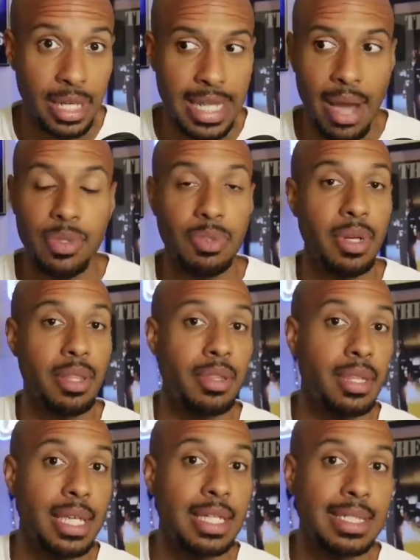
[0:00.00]
And that was one of the
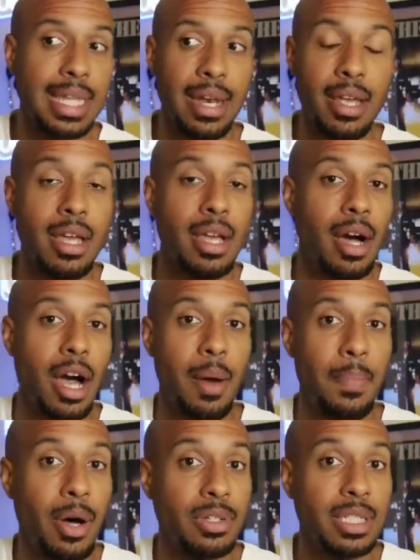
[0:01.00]
things that
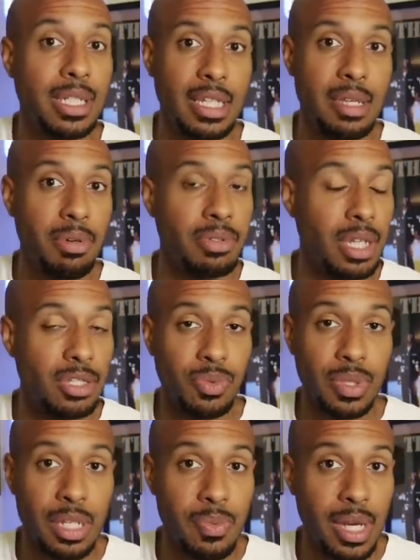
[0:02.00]
Paulson Adebo does
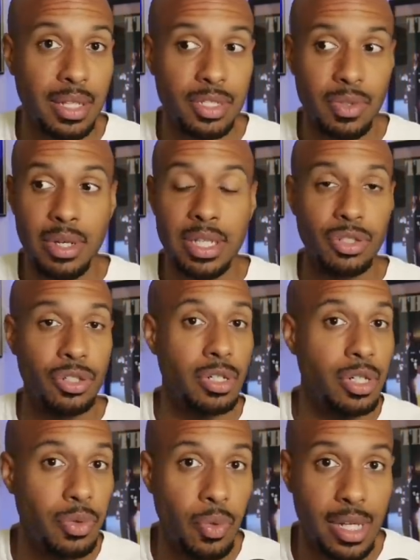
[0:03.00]
really well as well. He's
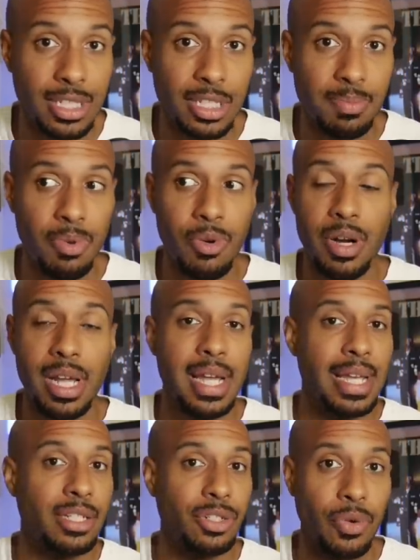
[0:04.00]
good in run support.
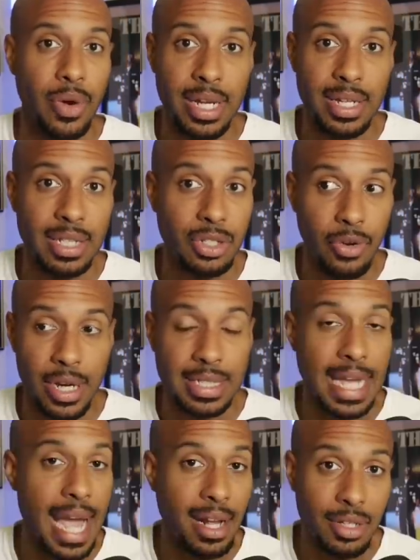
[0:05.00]
He's great. He's a great
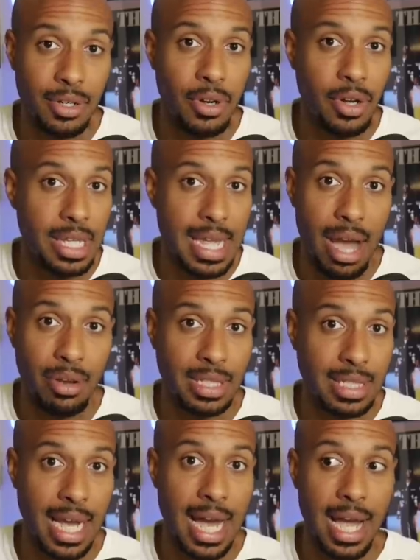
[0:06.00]
tackler on the
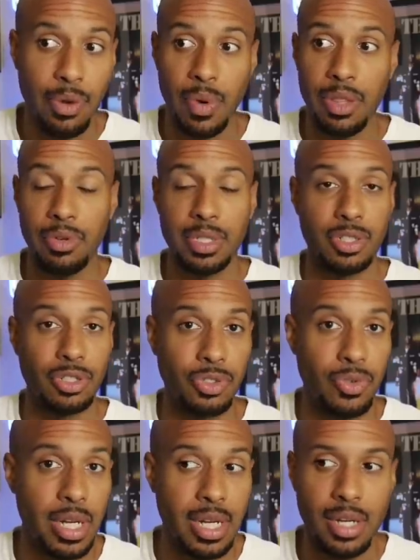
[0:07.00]
outside, whether it's a
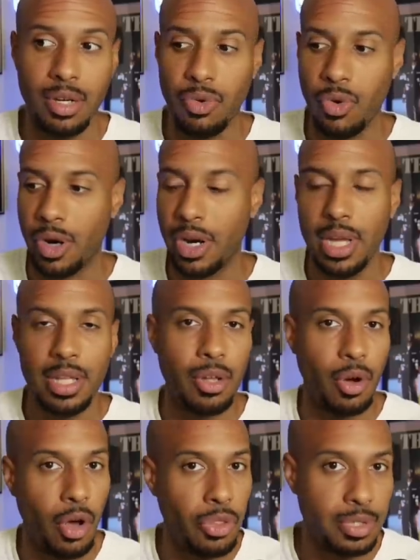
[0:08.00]
screen or, you
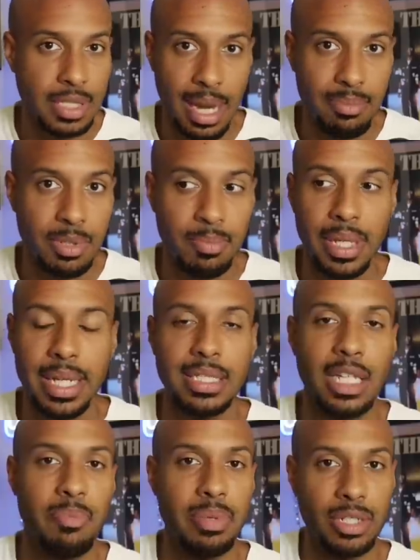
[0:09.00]
know, all those types of
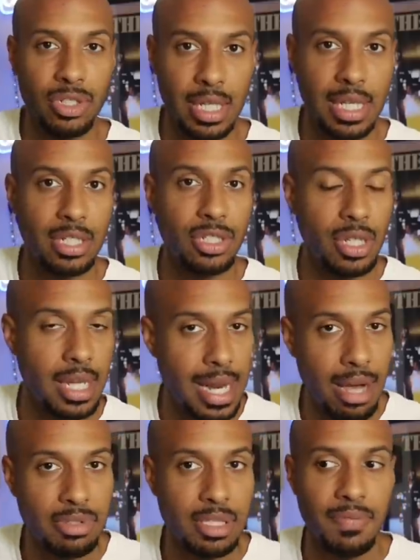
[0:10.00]
plays that could potentially get
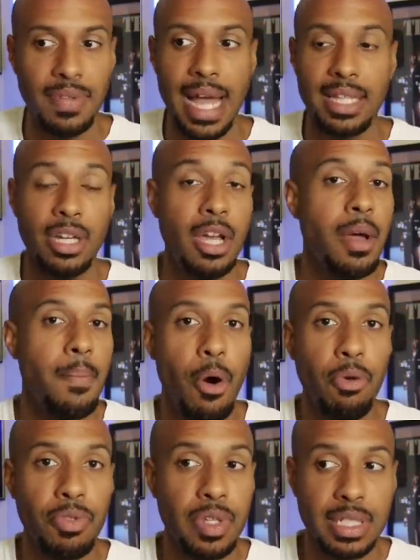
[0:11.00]
out to the flats.
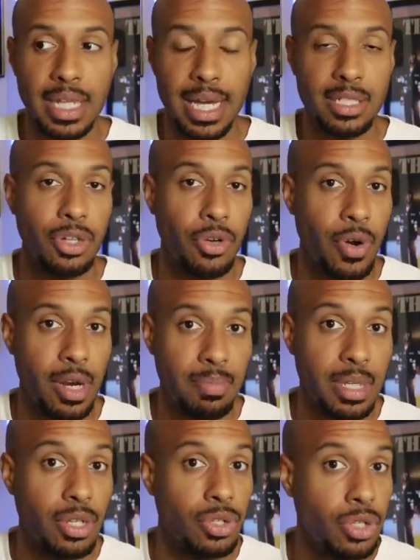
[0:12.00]
Both of these guys
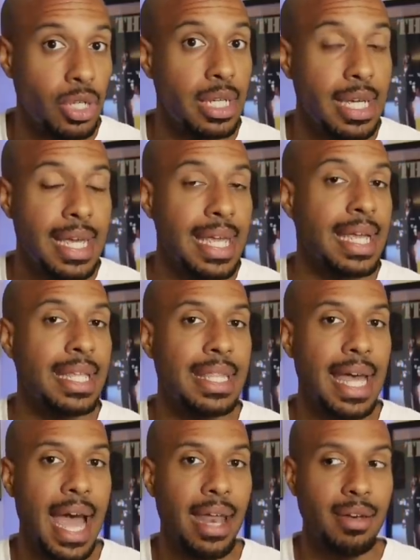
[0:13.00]
incredibly good in
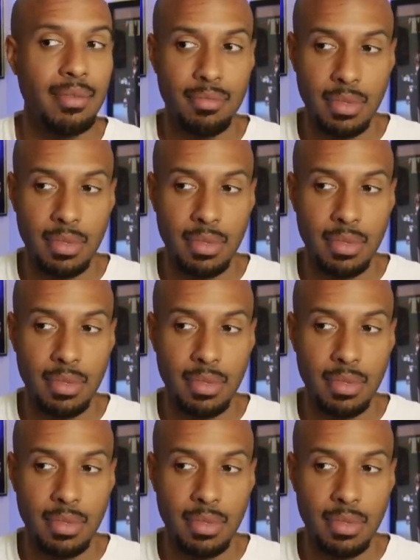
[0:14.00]
that